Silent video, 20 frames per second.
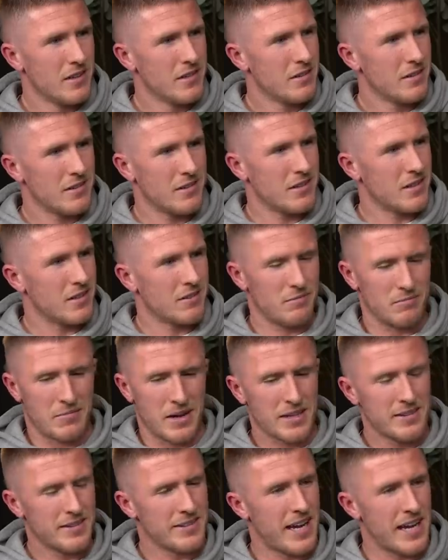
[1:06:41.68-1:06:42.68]
Oh, I'm
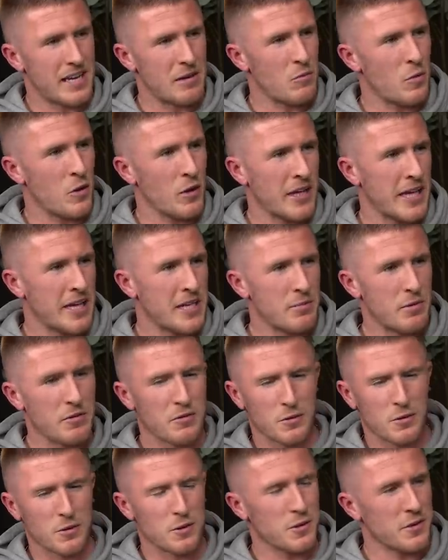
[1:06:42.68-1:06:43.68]
mad, tying one lace
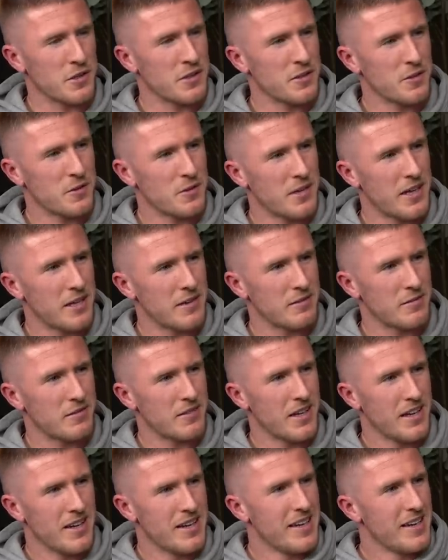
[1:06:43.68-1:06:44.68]
before the other and all that.
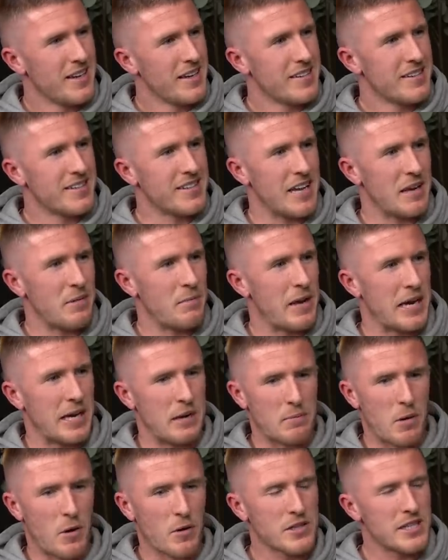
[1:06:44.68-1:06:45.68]
Yeah. Certain pair of
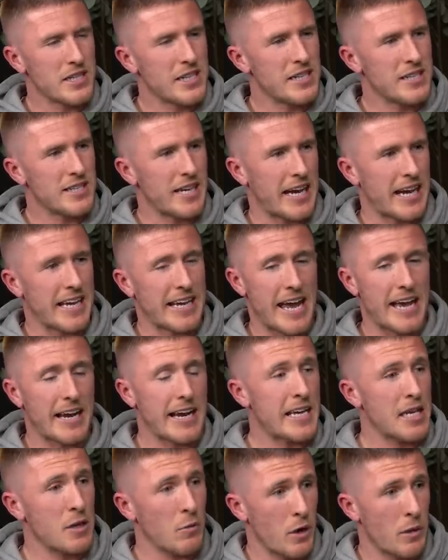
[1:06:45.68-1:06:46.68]
boxies. Like, I get like
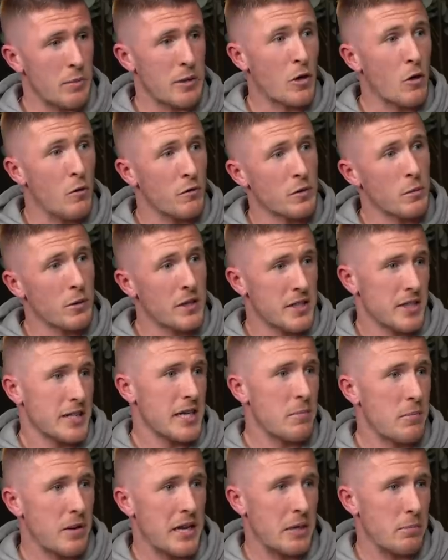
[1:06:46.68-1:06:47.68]
you want to be comfortable in the same
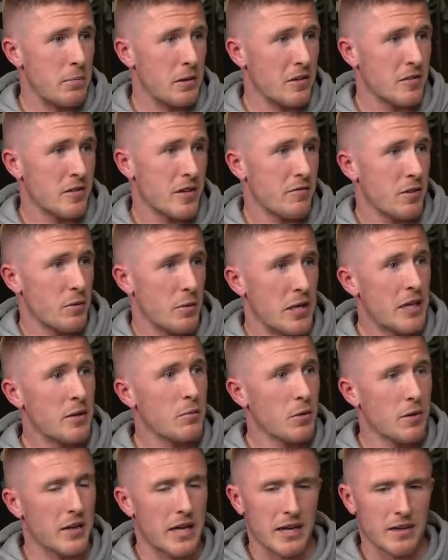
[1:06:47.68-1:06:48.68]
pair of bills every week, but
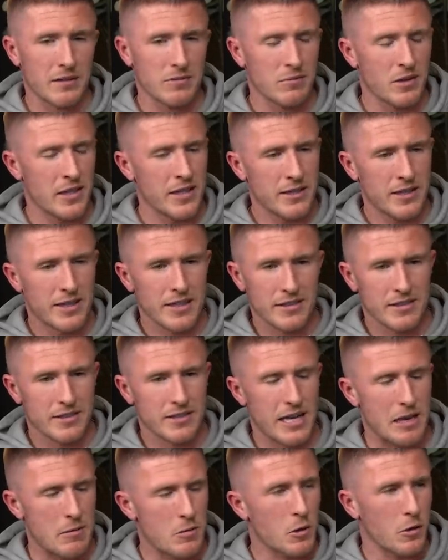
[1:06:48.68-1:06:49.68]
like wearing like the
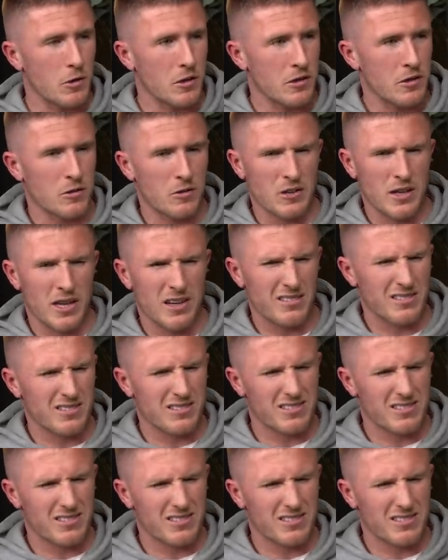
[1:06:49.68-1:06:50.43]
same colour and all that.